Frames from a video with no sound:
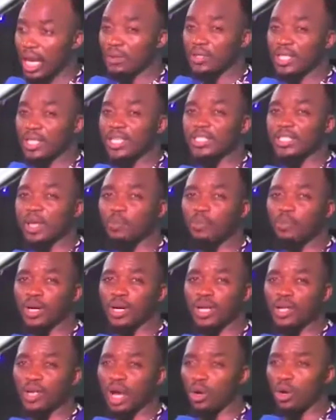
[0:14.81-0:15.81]
Now, this is the
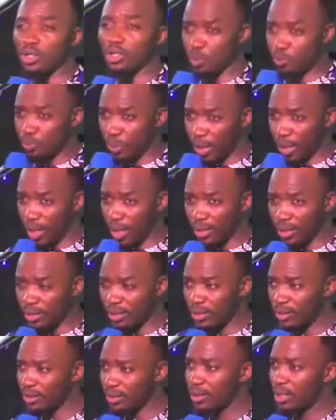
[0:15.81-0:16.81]
prayer you are going to pray.
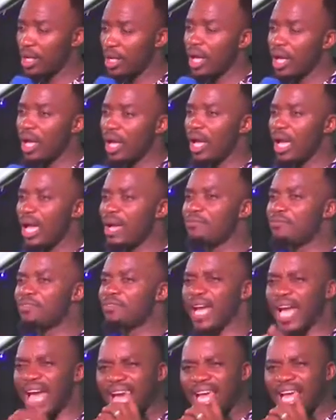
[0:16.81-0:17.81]

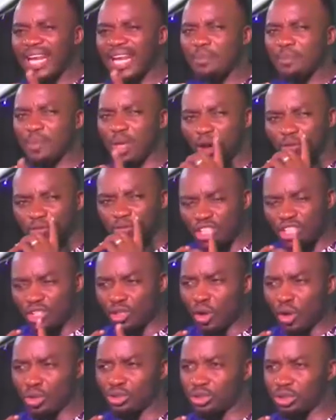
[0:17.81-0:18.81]
Every enemy of
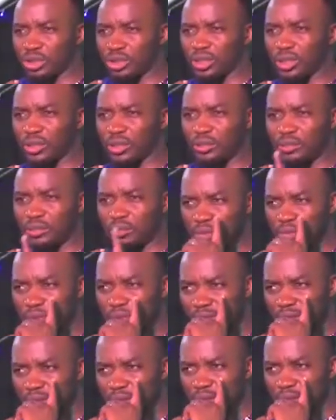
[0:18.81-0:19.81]
this country,
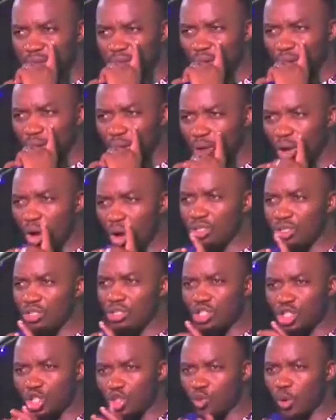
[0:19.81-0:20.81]
oh Lord,
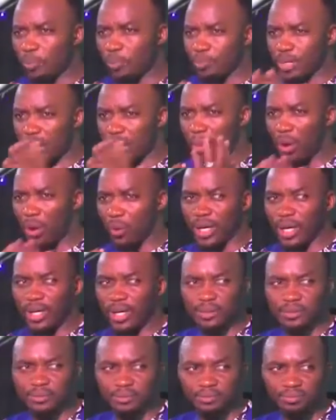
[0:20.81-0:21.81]
sweep them
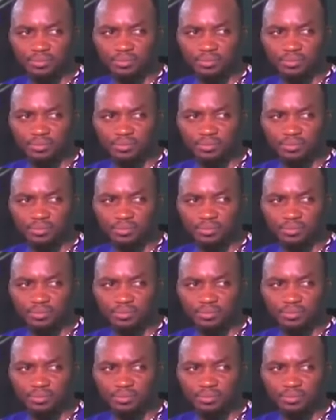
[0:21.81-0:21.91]
away.